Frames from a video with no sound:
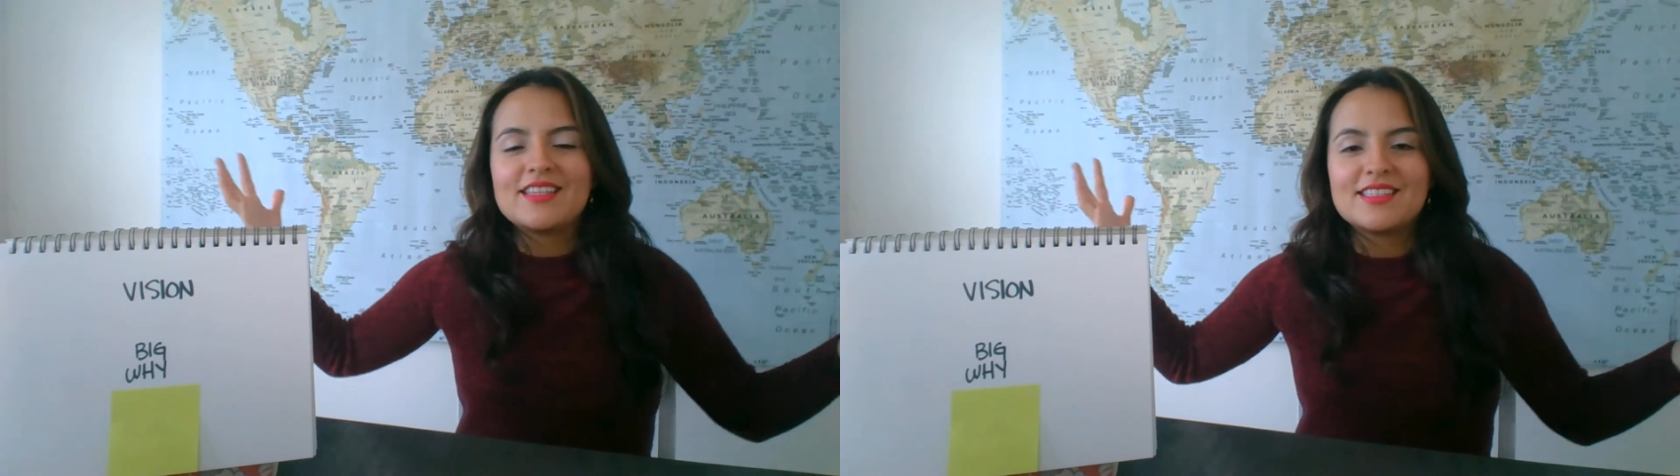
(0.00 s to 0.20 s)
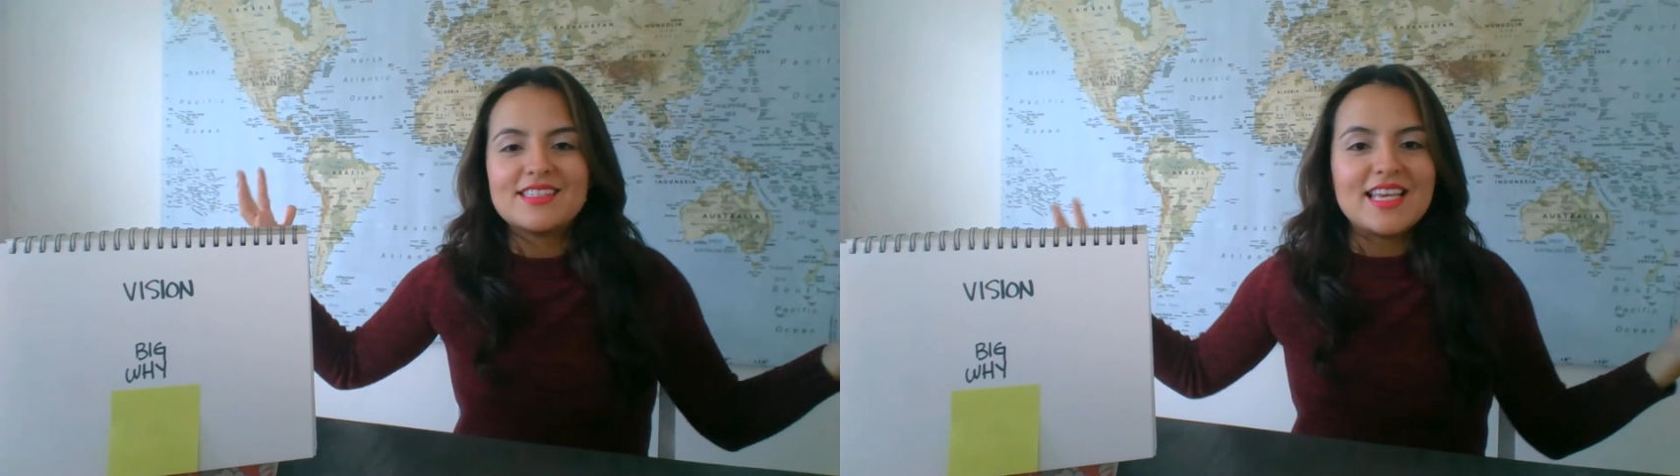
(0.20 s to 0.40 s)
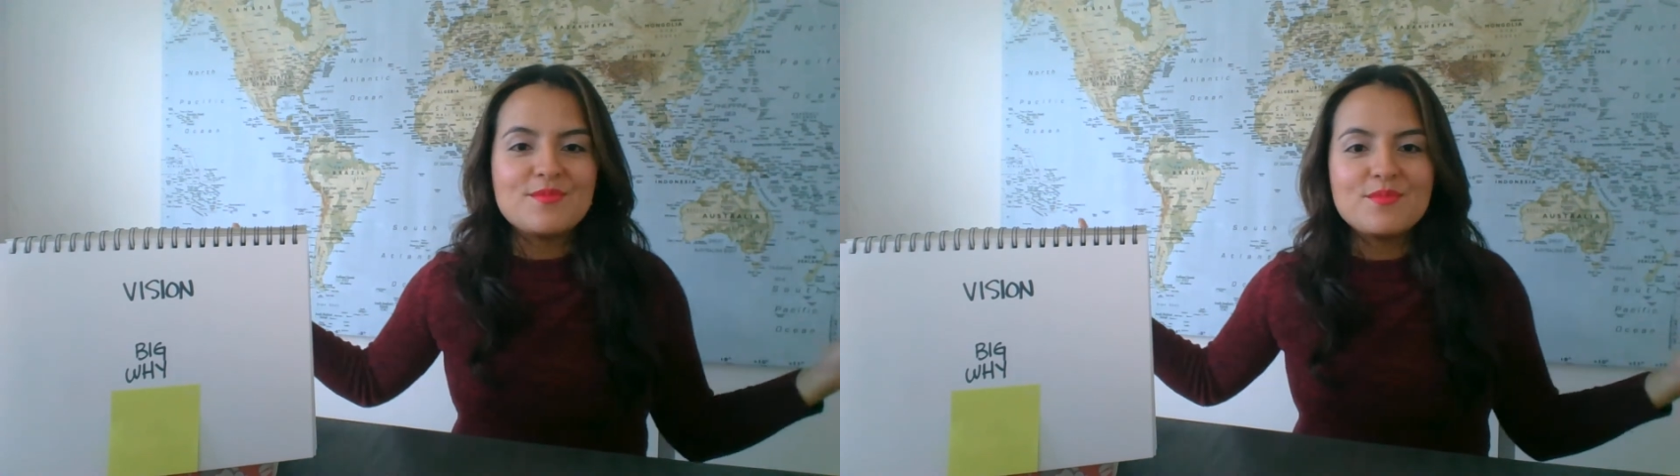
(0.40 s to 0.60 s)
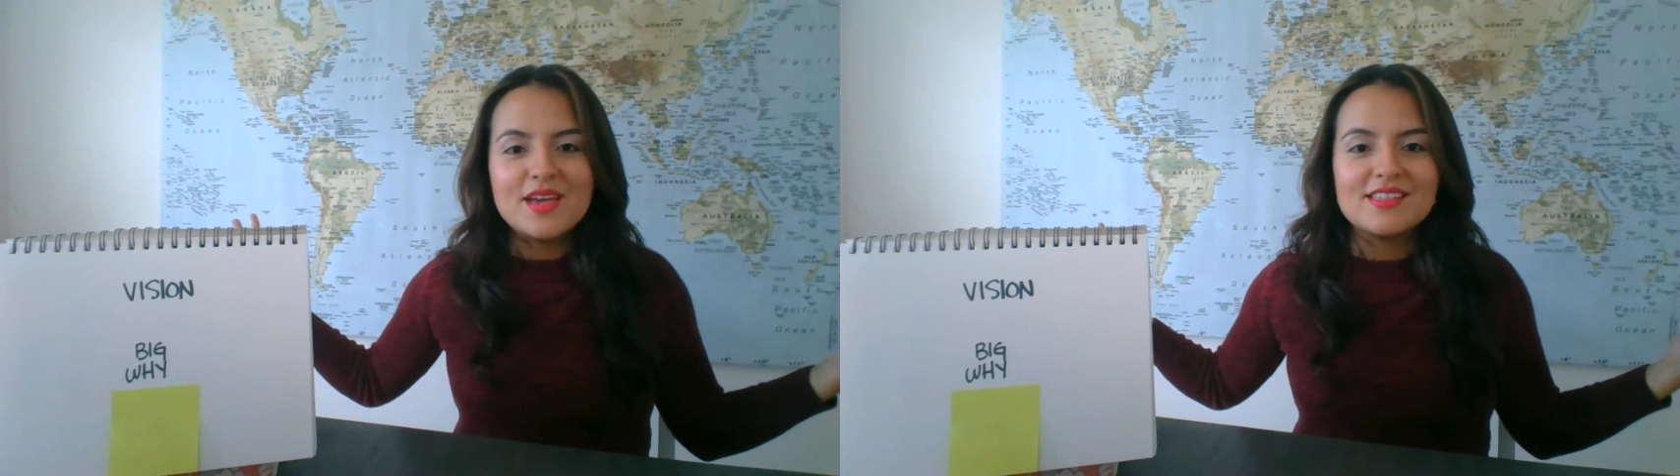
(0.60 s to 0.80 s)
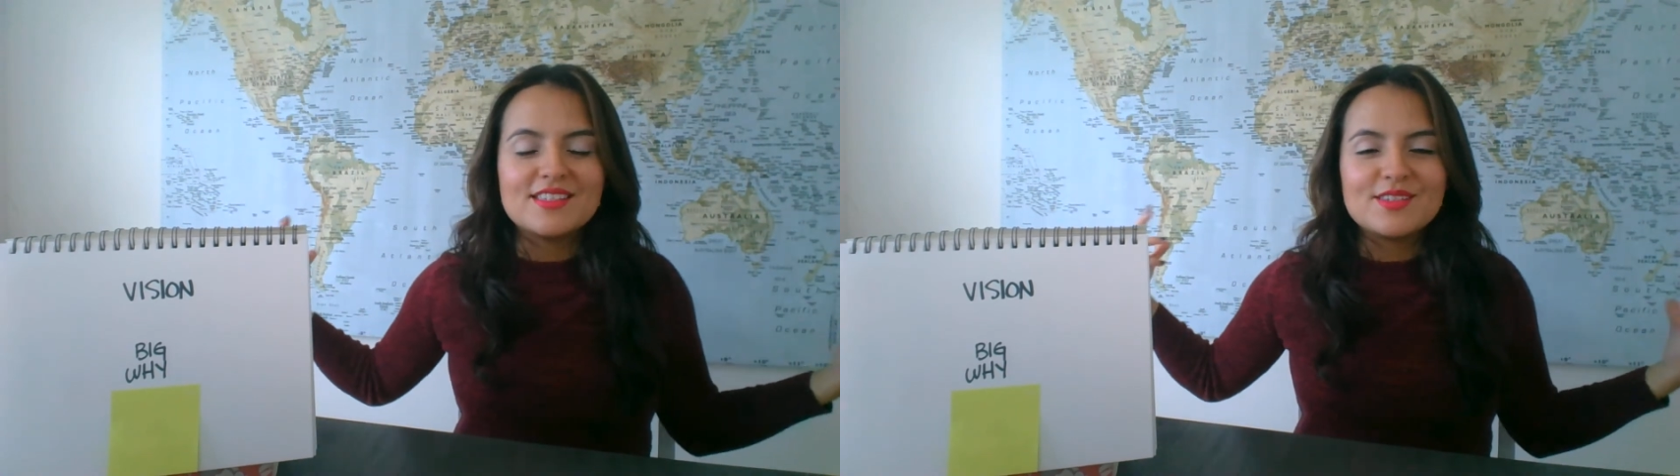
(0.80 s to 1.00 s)

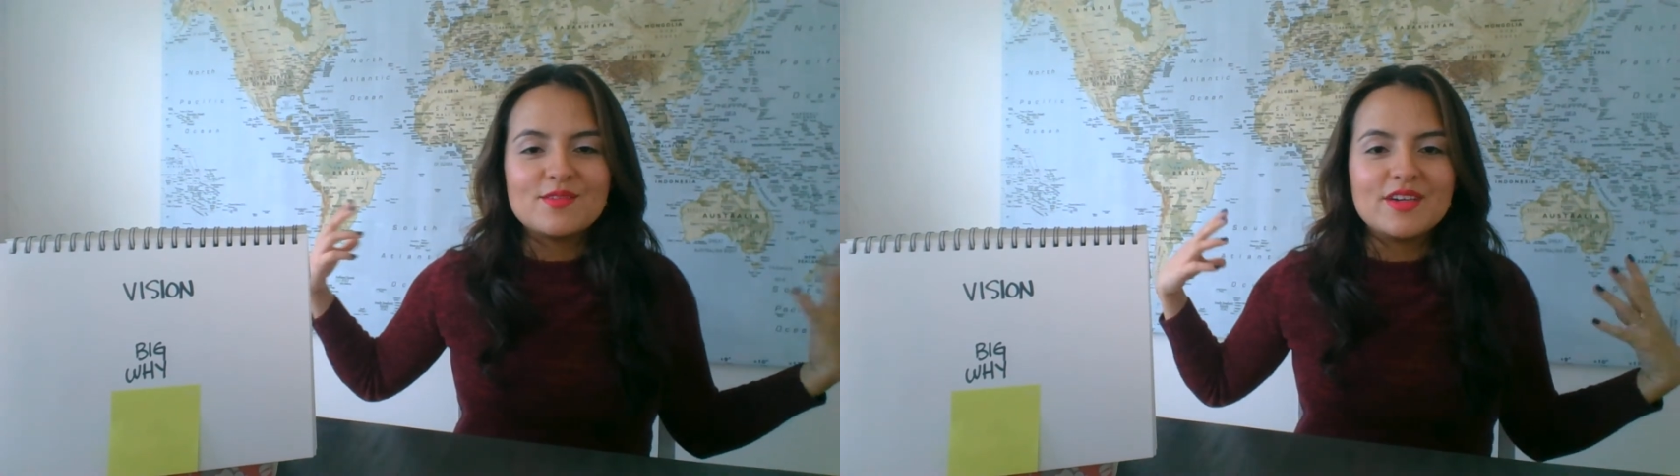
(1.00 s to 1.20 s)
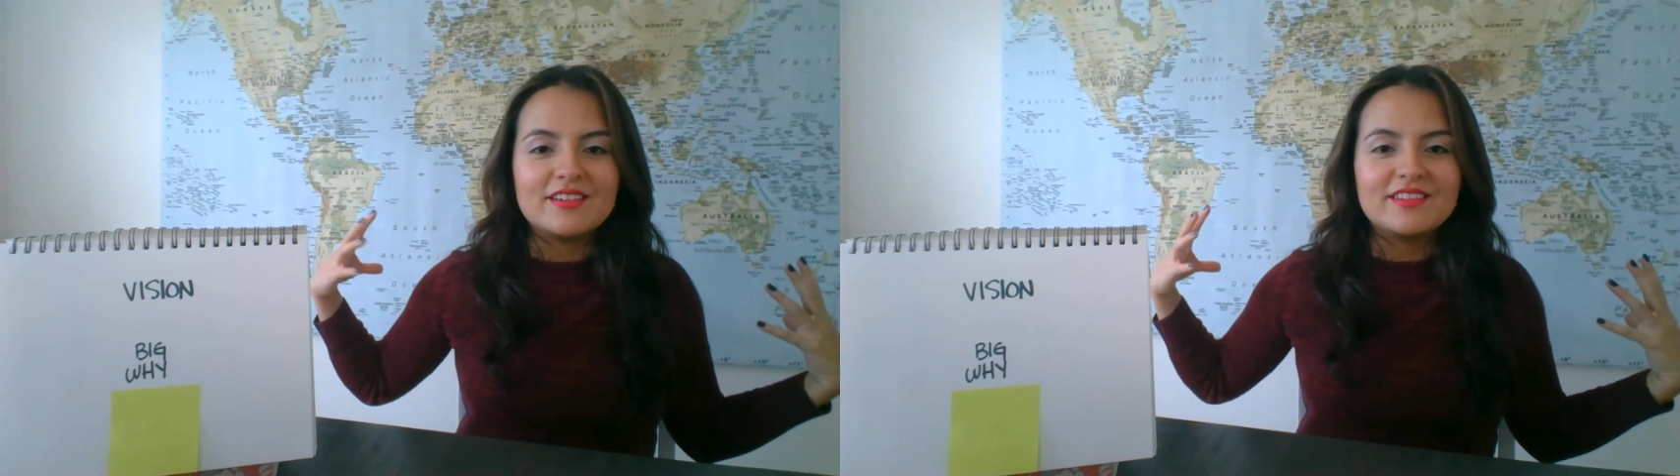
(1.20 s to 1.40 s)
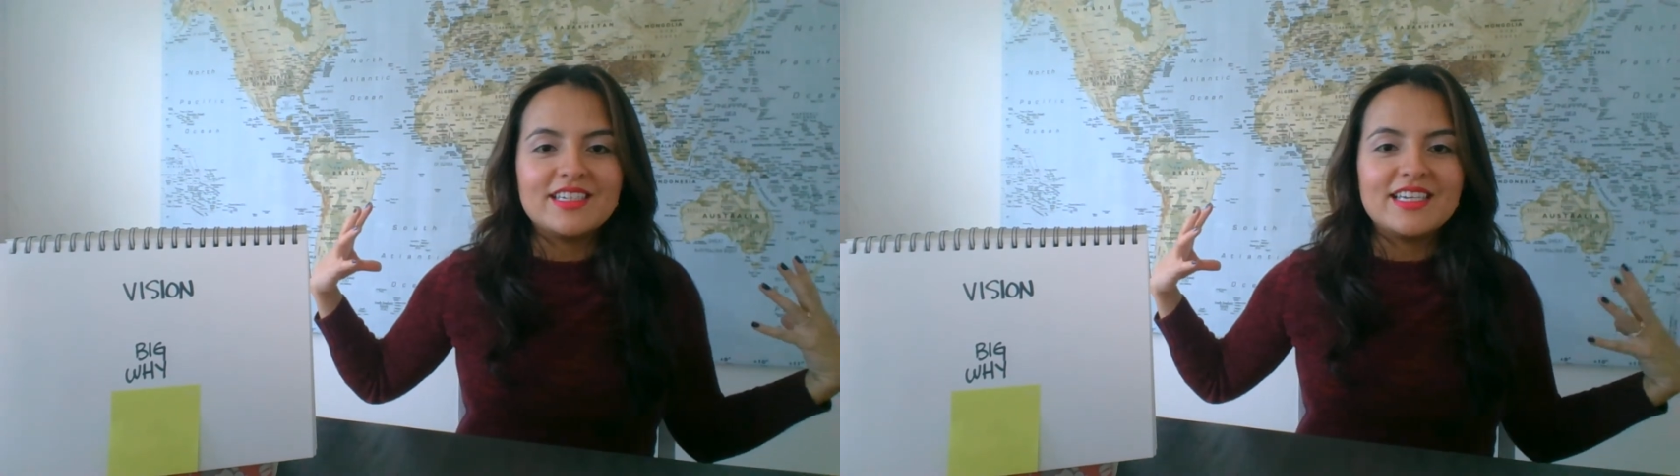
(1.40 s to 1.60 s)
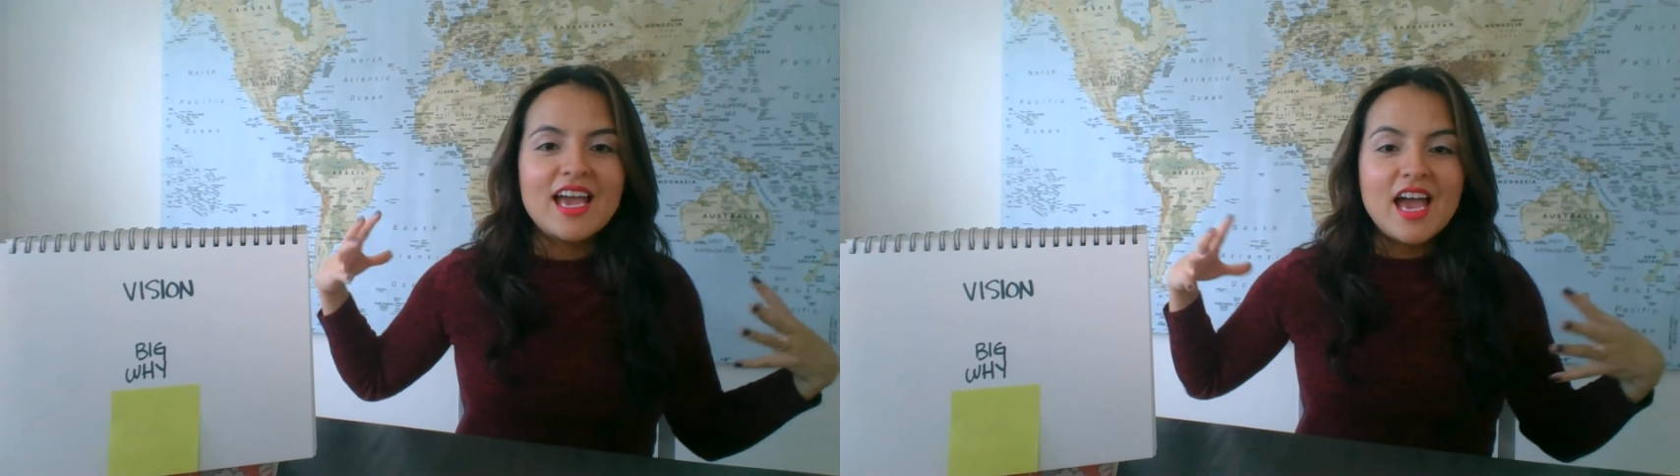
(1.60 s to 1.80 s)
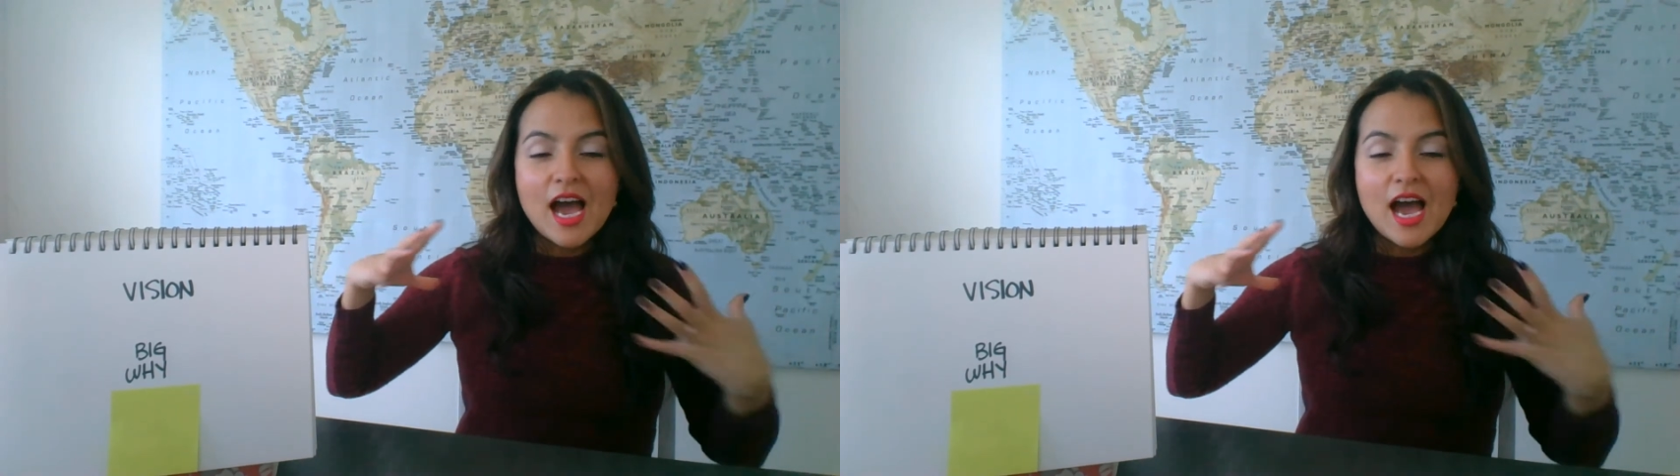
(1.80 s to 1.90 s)
statements, very